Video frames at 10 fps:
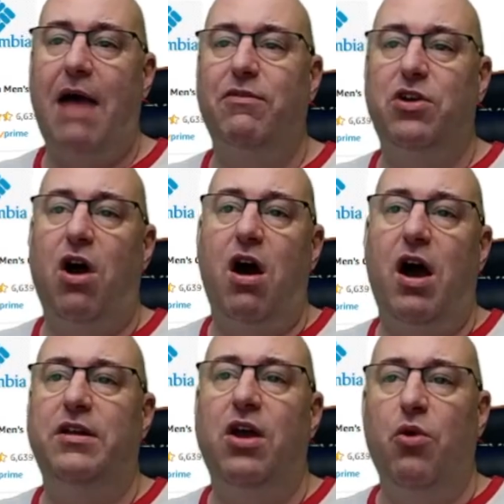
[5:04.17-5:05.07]

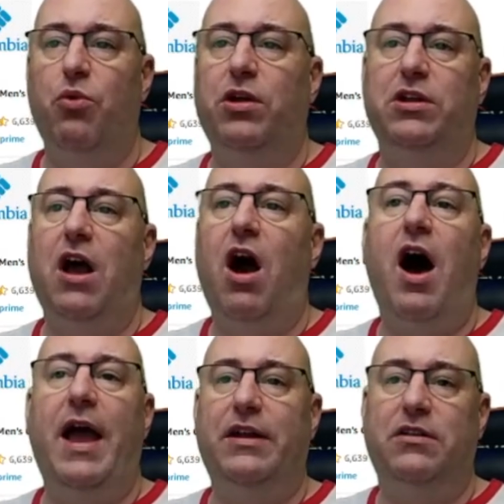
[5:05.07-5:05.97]
gone really
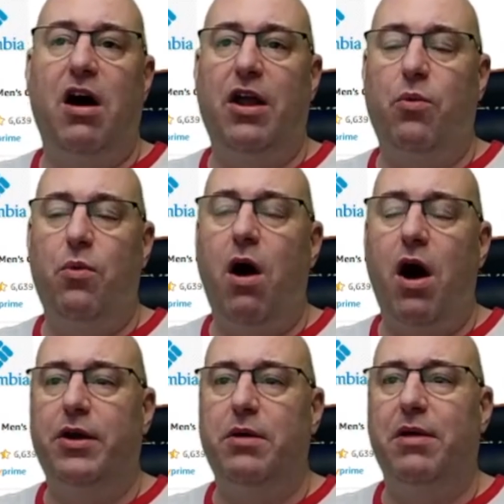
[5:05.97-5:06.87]
high in a lot of
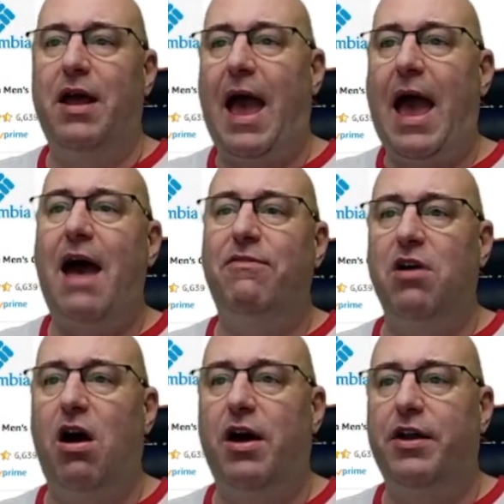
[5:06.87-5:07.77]
water, but I have
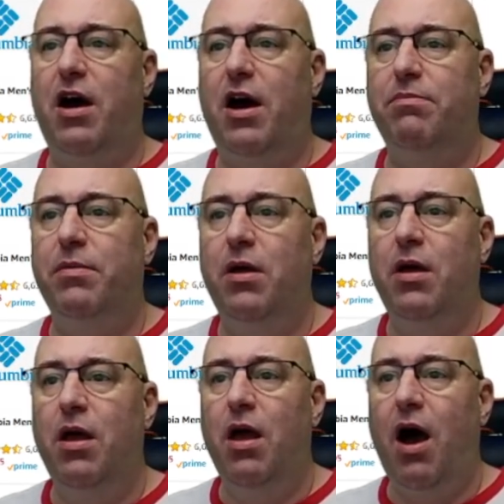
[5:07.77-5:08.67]
gone up.
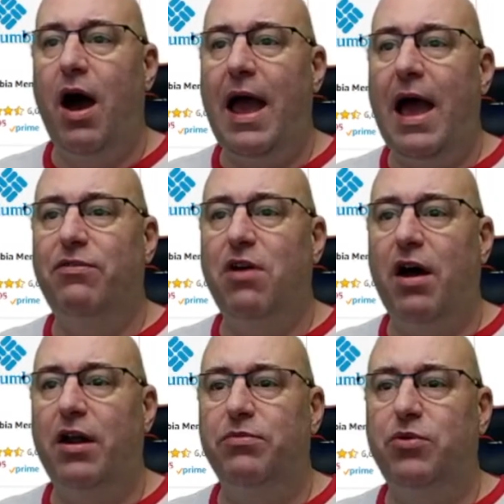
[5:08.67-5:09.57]
I have
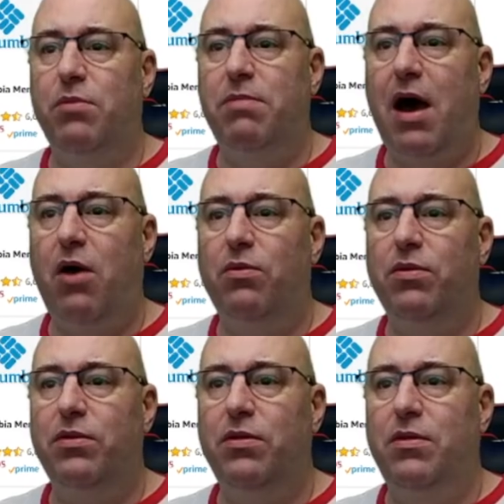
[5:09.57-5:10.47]
gone up to about
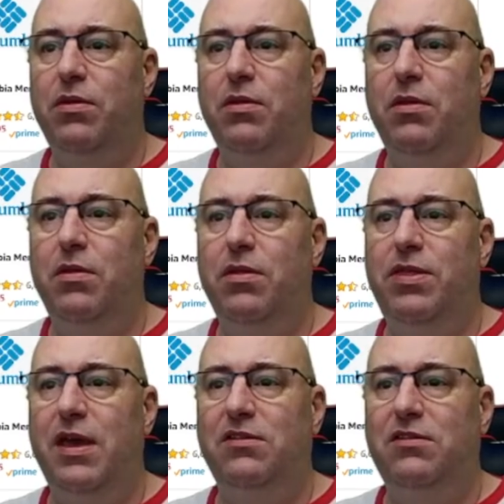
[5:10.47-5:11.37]

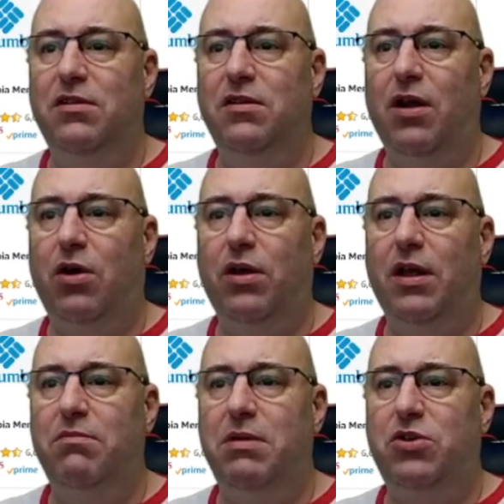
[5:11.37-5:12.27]
this,
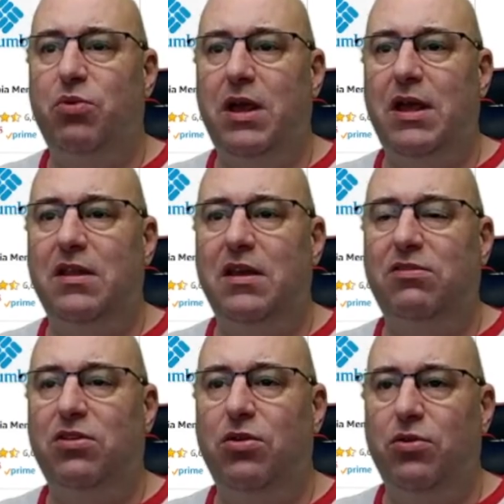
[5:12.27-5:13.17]
in between these
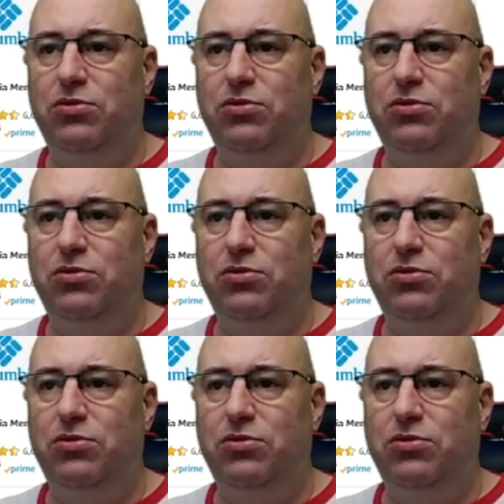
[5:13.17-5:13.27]
two,